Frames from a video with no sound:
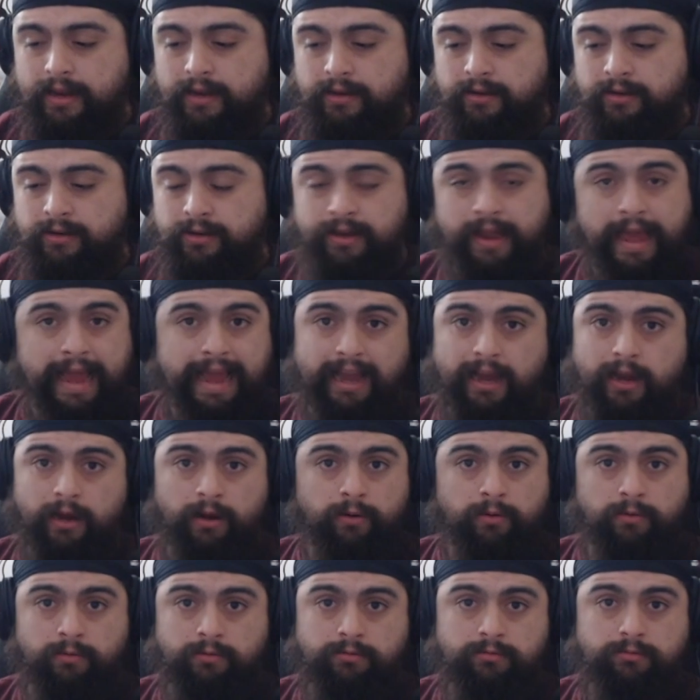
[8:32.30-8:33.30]

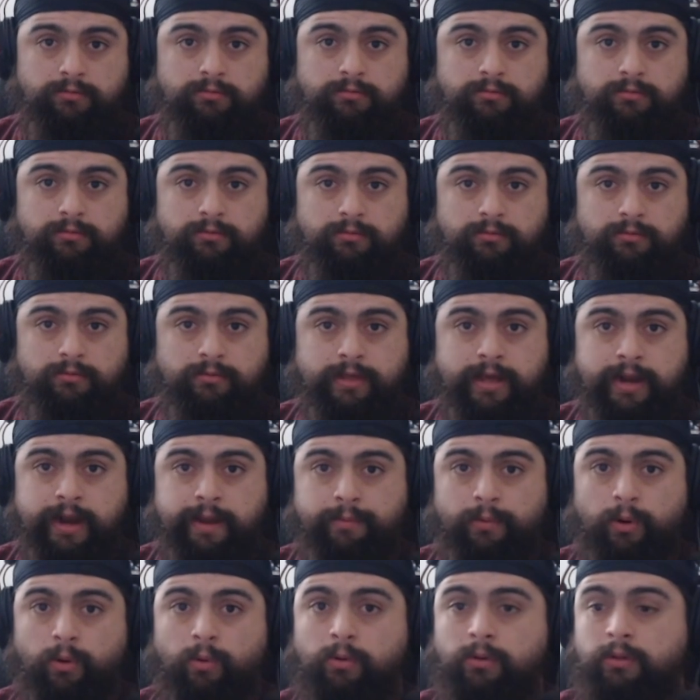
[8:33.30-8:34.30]
Now that
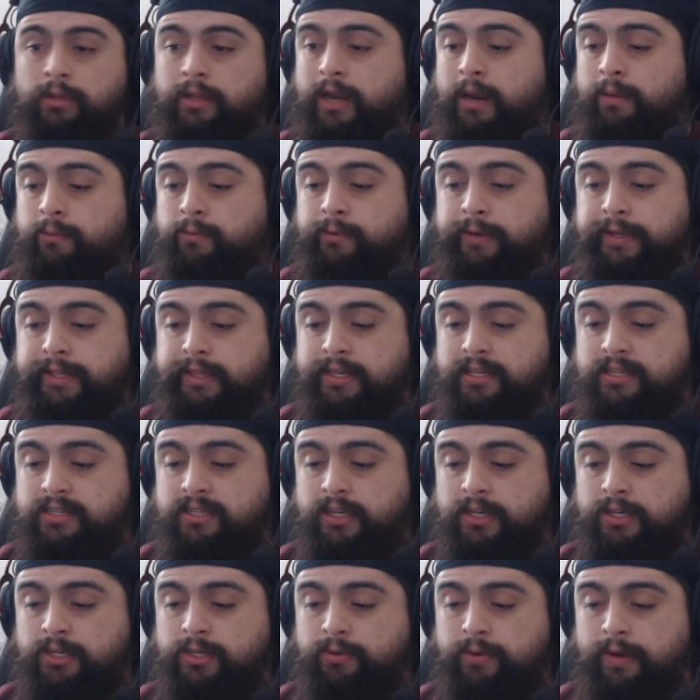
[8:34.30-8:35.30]
I'm old and I'm
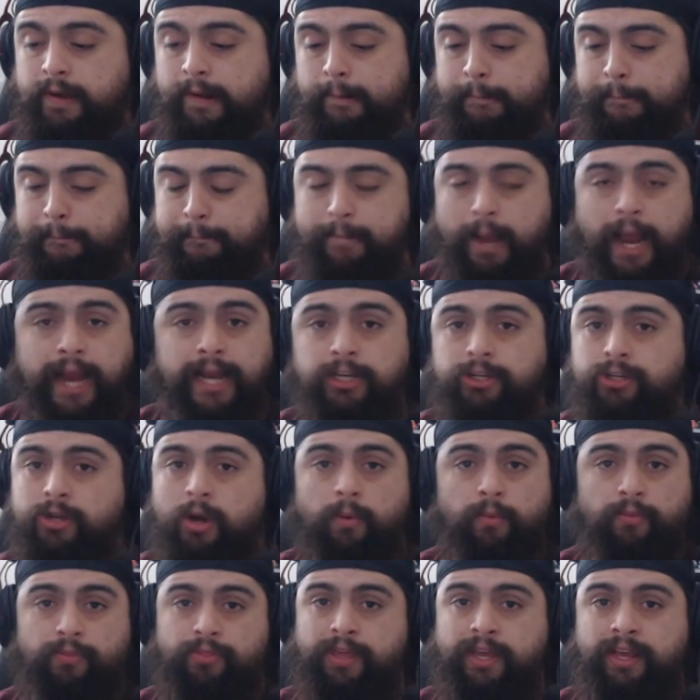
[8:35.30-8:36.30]
re-listening to it, I
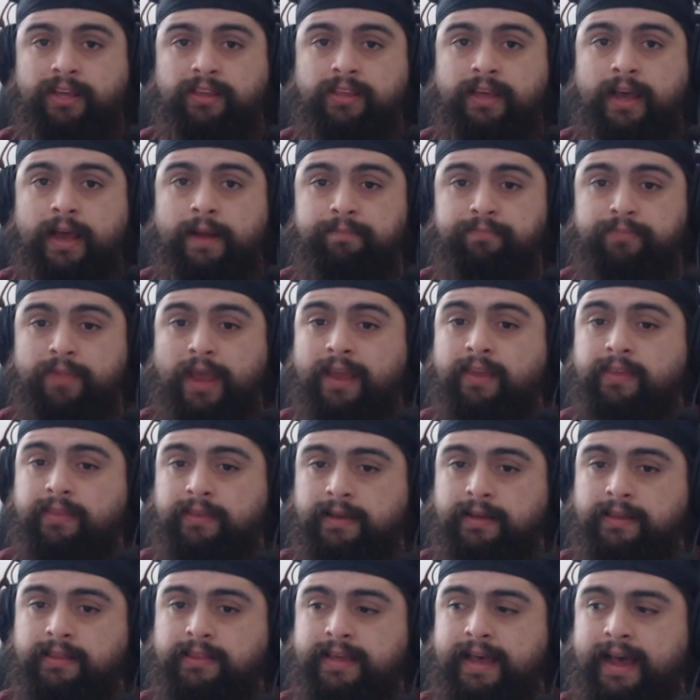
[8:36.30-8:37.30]
don't think that. I
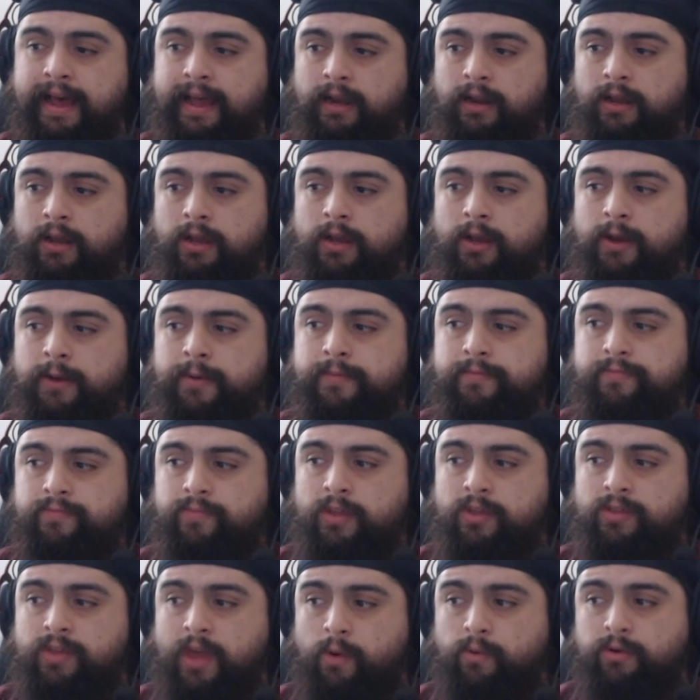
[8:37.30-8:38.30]
think that
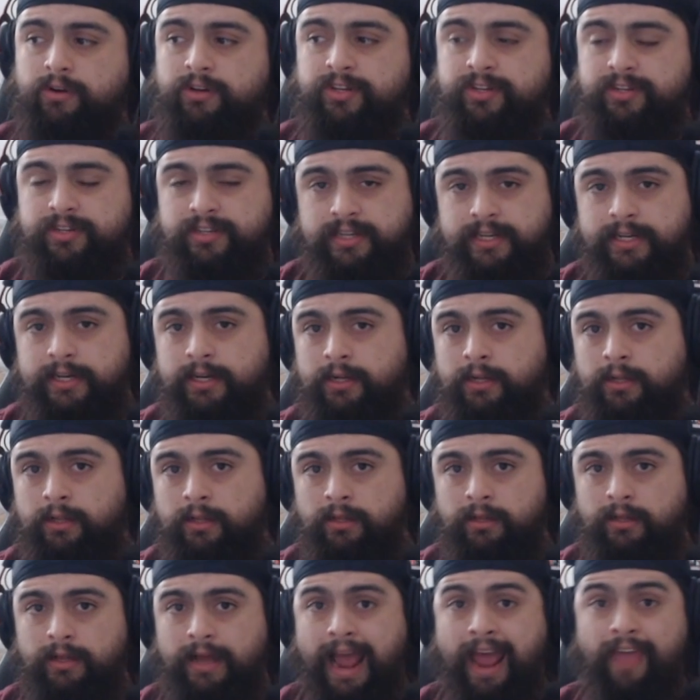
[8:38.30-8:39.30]
they were
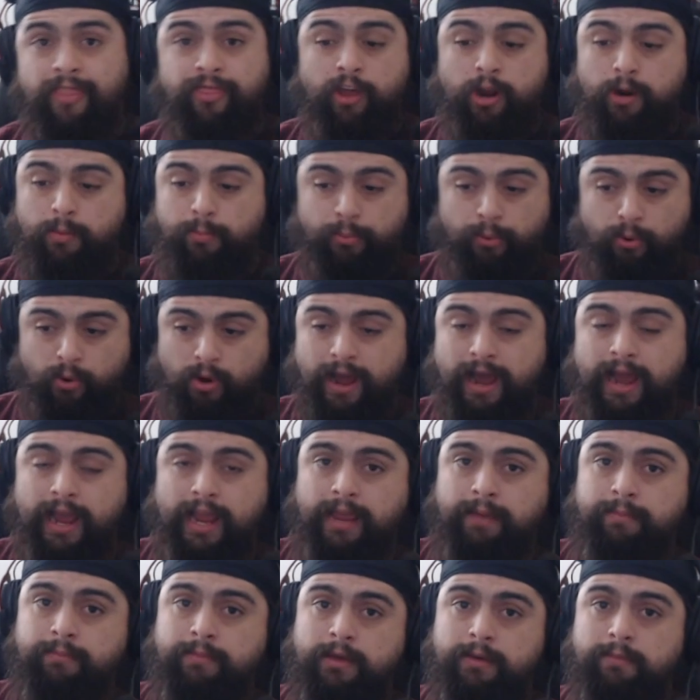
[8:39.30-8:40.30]
still at their
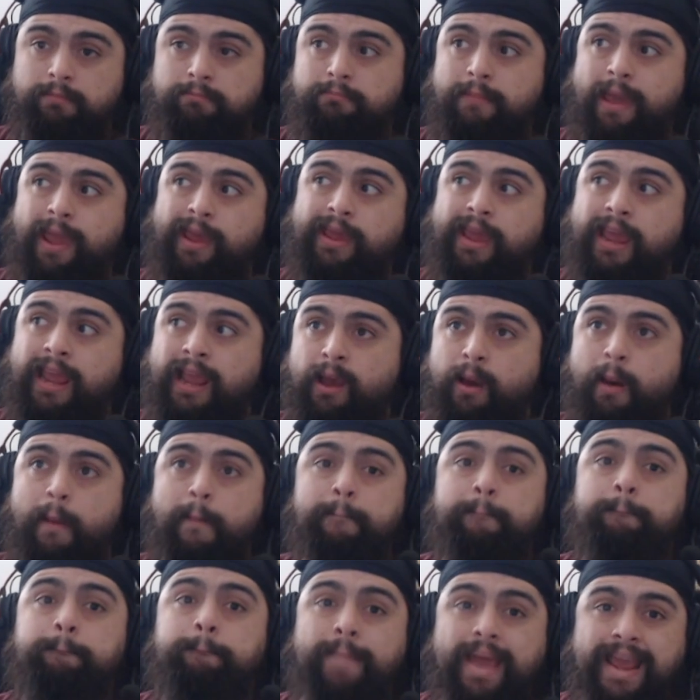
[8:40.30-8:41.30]
prime making
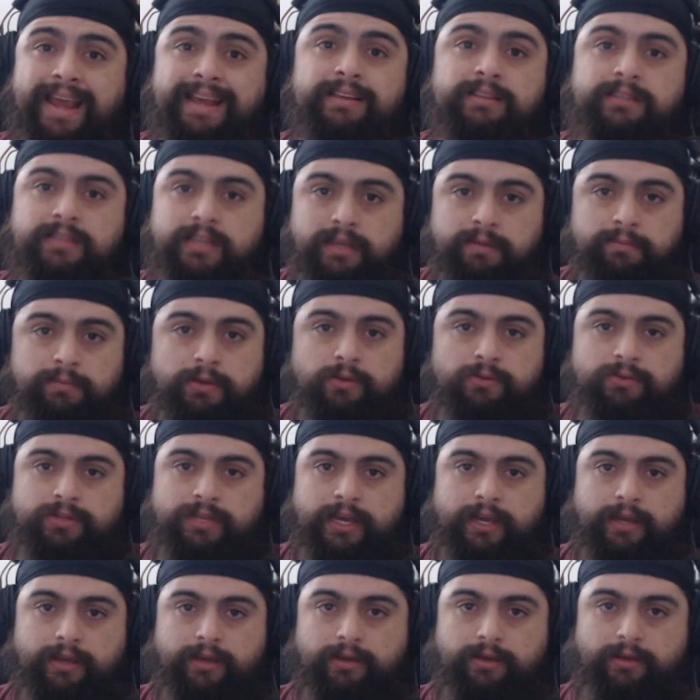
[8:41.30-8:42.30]
amazing
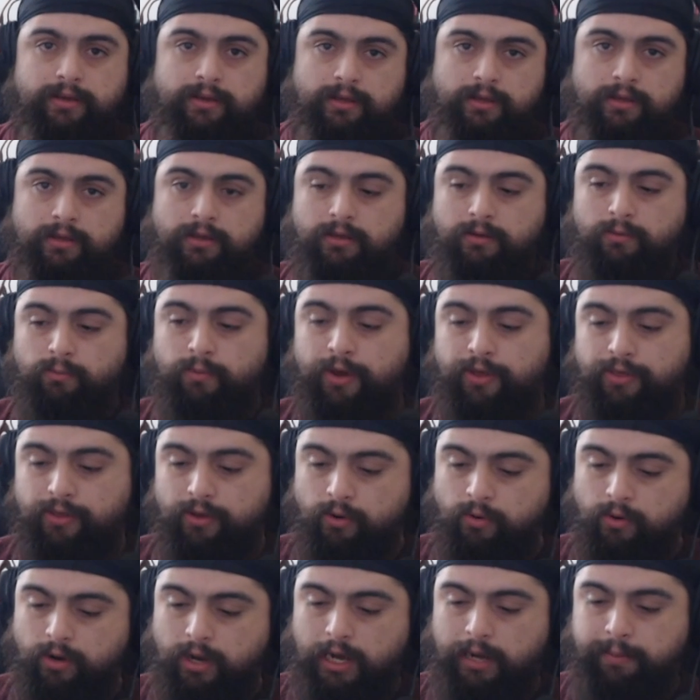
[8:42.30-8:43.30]
music with
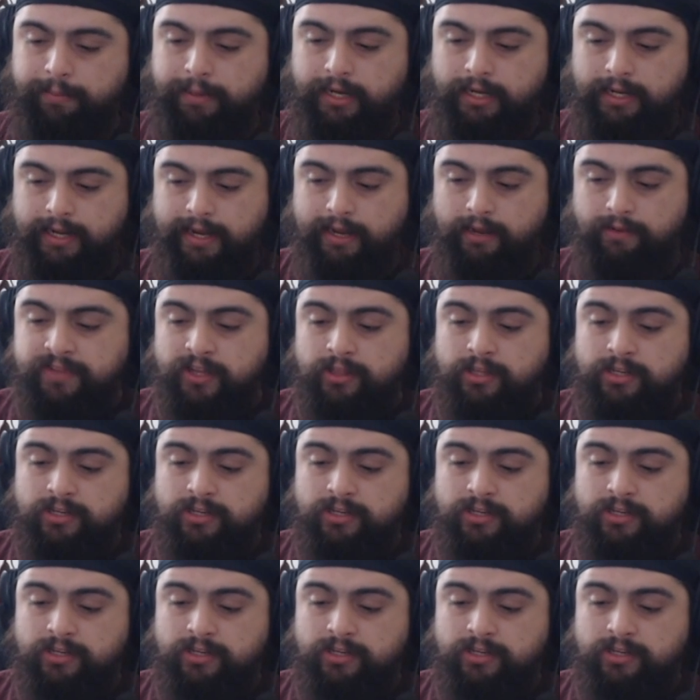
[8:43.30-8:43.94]
O Common Life.